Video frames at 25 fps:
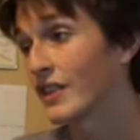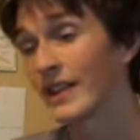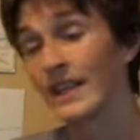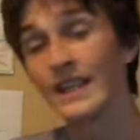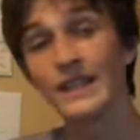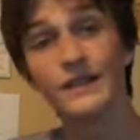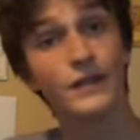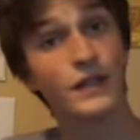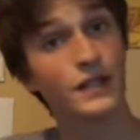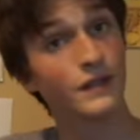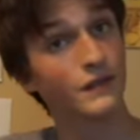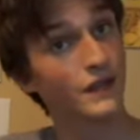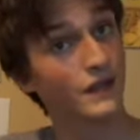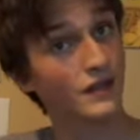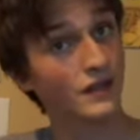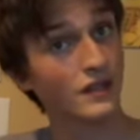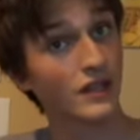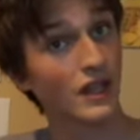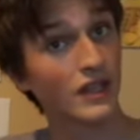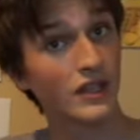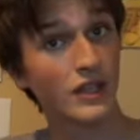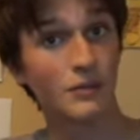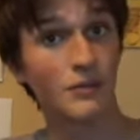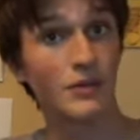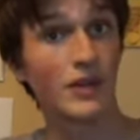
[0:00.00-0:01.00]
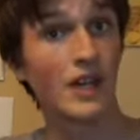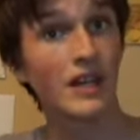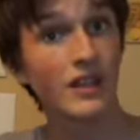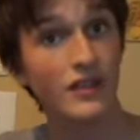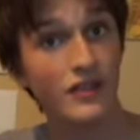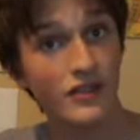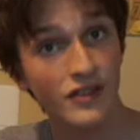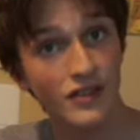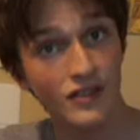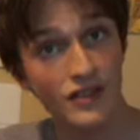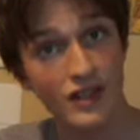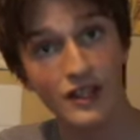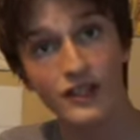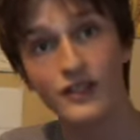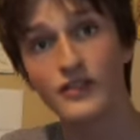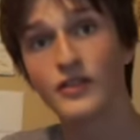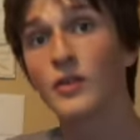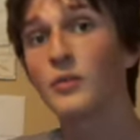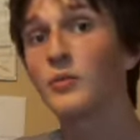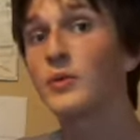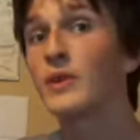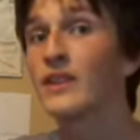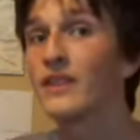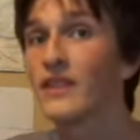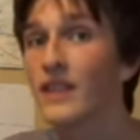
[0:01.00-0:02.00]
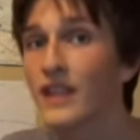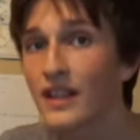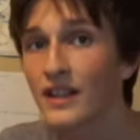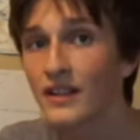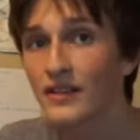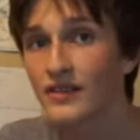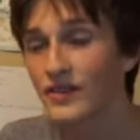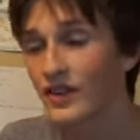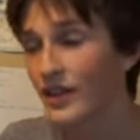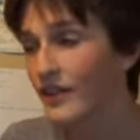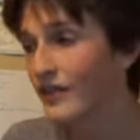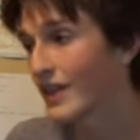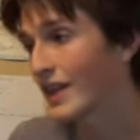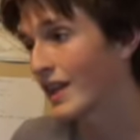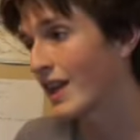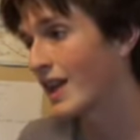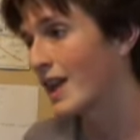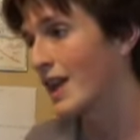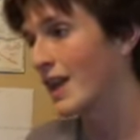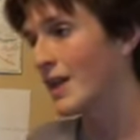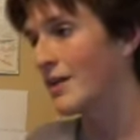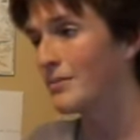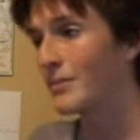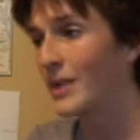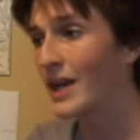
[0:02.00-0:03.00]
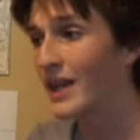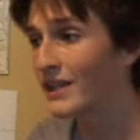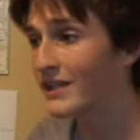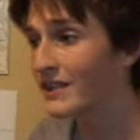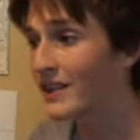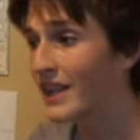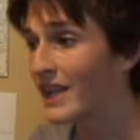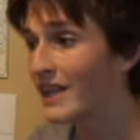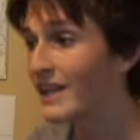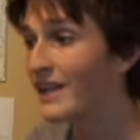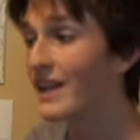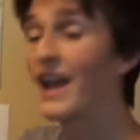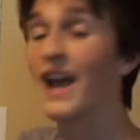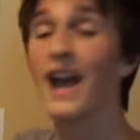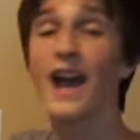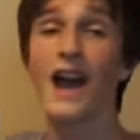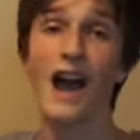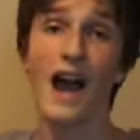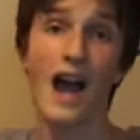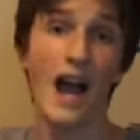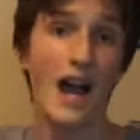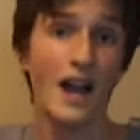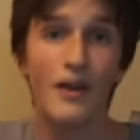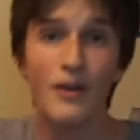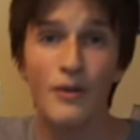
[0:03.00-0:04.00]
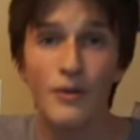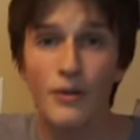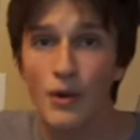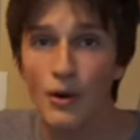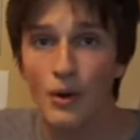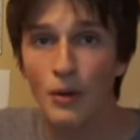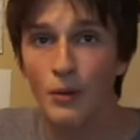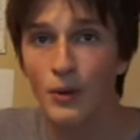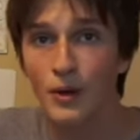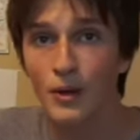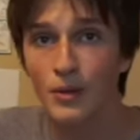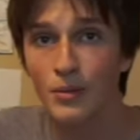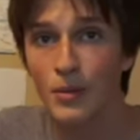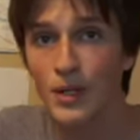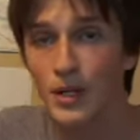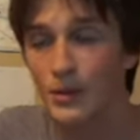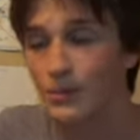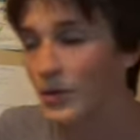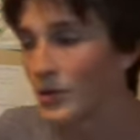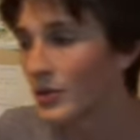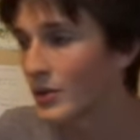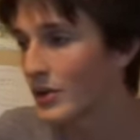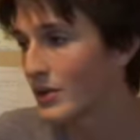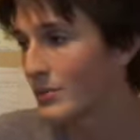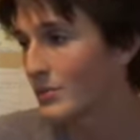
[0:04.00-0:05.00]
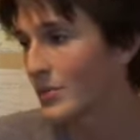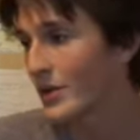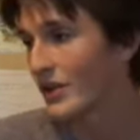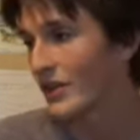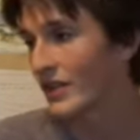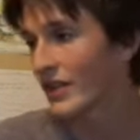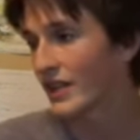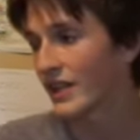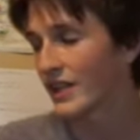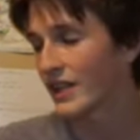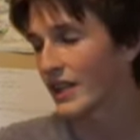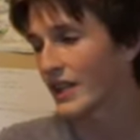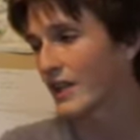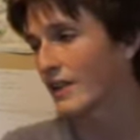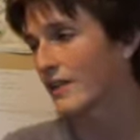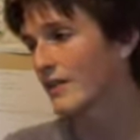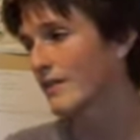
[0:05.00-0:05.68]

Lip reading: Even if it's not the nicest things, we think of something. Back then, I don't know what people would have been thinking.